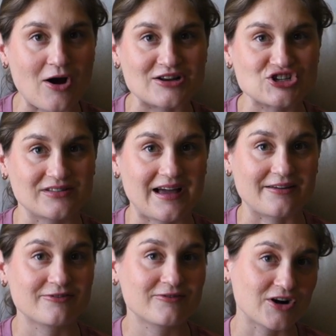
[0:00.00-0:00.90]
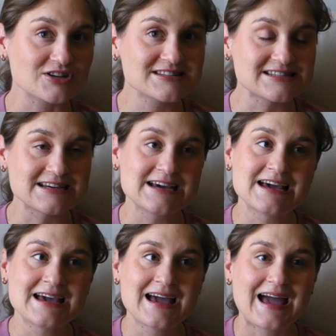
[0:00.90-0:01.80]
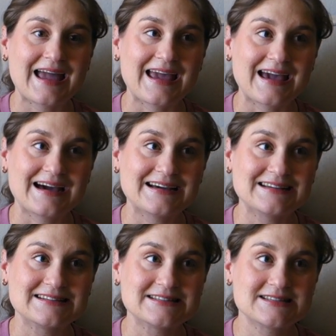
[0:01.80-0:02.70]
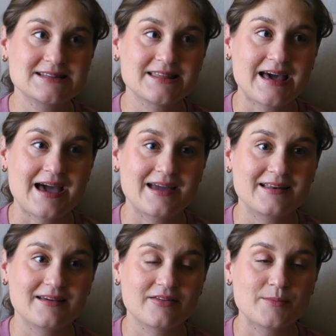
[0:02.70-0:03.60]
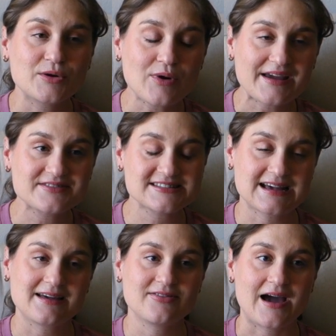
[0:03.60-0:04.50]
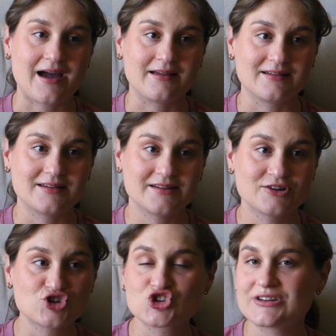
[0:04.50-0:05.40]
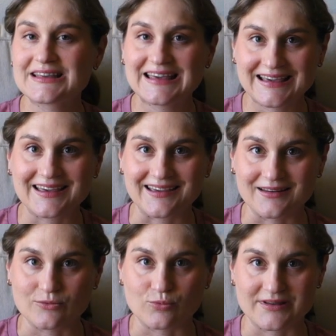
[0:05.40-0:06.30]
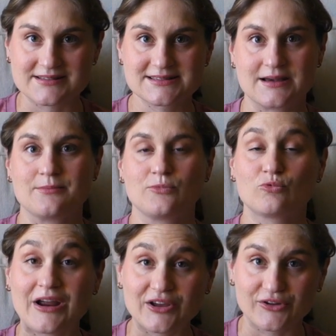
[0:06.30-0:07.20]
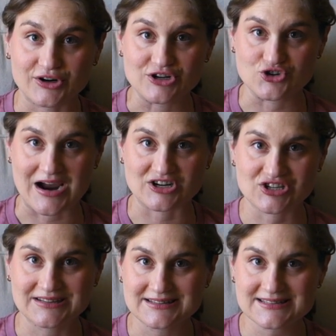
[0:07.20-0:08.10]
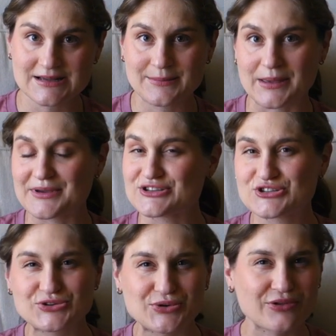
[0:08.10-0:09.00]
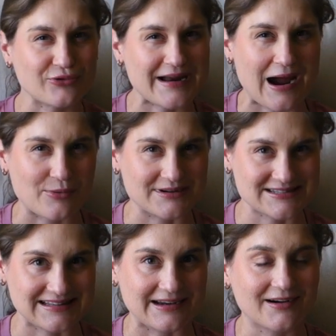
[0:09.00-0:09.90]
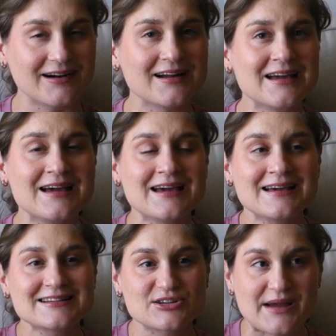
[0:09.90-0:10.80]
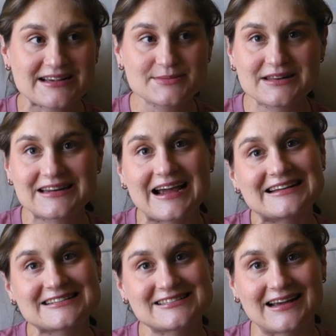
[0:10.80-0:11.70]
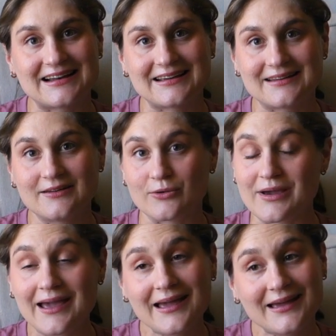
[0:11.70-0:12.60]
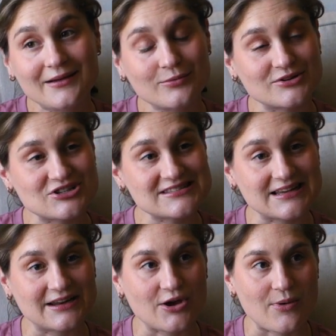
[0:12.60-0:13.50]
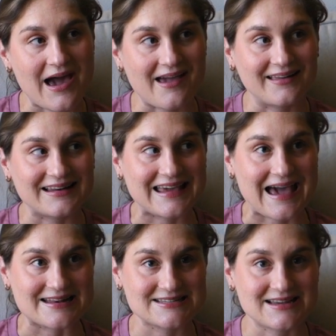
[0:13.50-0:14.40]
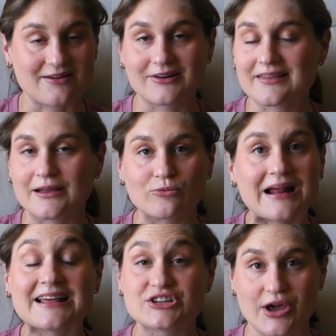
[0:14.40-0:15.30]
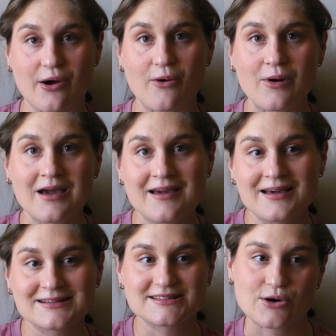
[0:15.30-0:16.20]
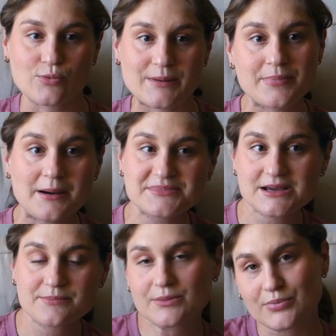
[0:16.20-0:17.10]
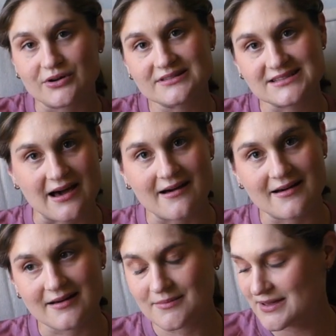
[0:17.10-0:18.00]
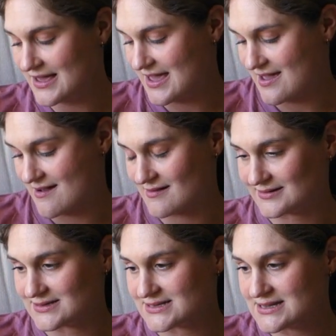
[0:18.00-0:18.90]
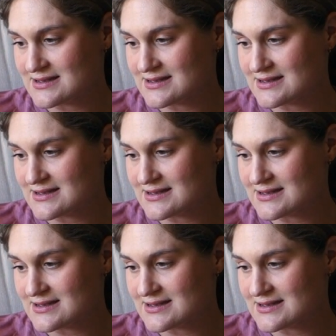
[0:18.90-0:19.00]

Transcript: on July 1st, and then the midwife said that it should kick in with some regular contractions, maybe 2 to 3 hours later. So my husband and I decided, okay, we're just gonna go ahead and get everything ready to go. So we pumped up the birth tub, and